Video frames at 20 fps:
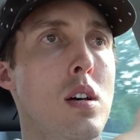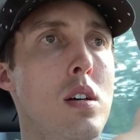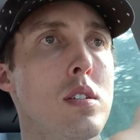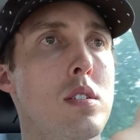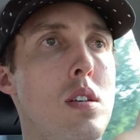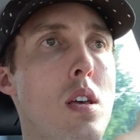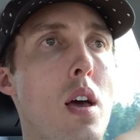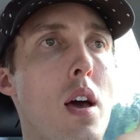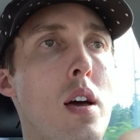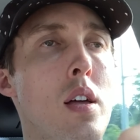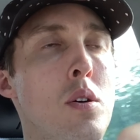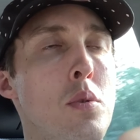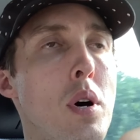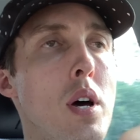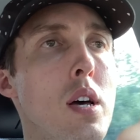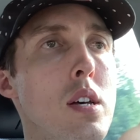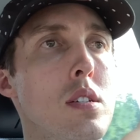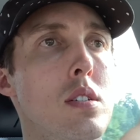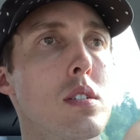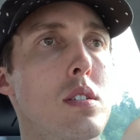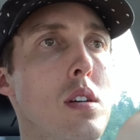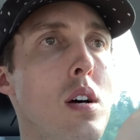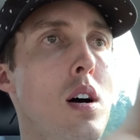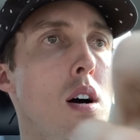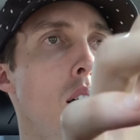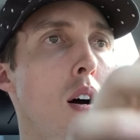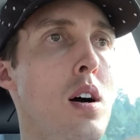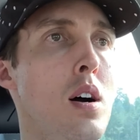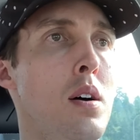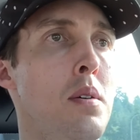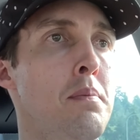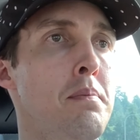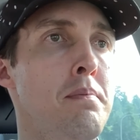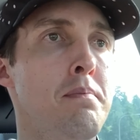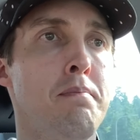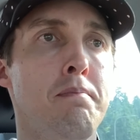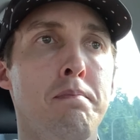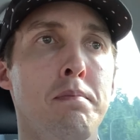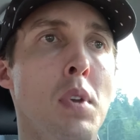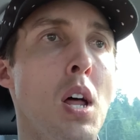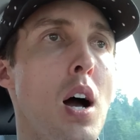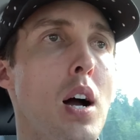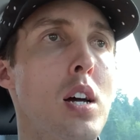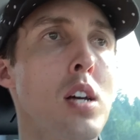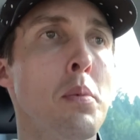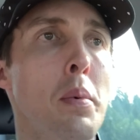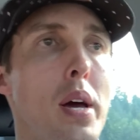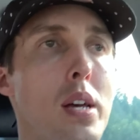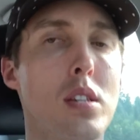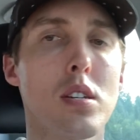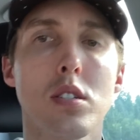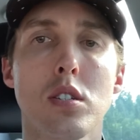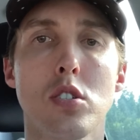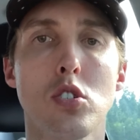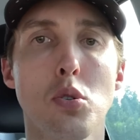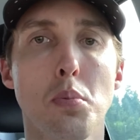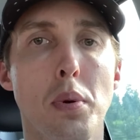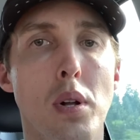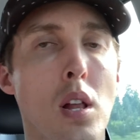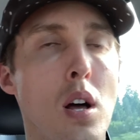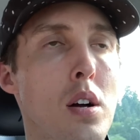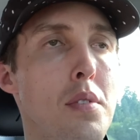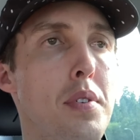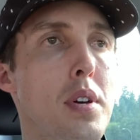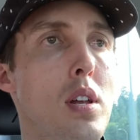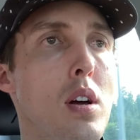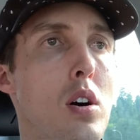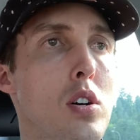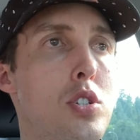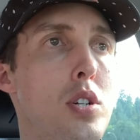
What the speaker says: So yeah, anyways, not gonna make this a super long video.